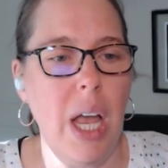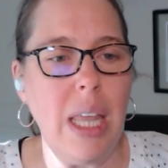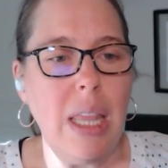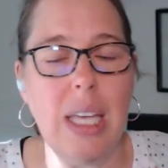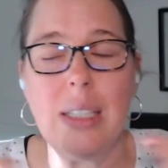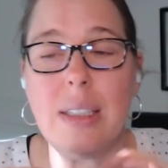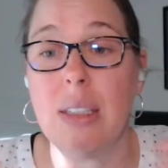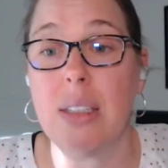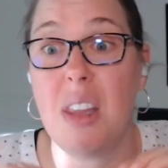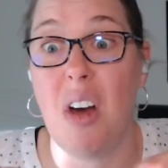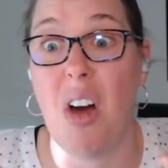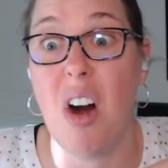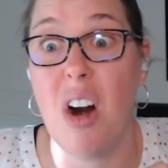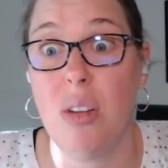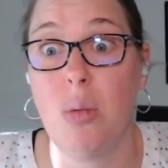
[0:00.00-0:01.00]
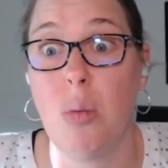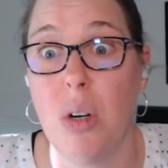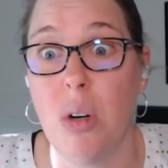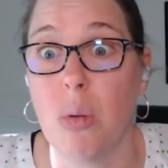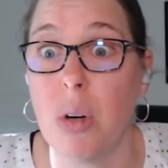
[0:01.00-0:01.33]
This is the hardest one to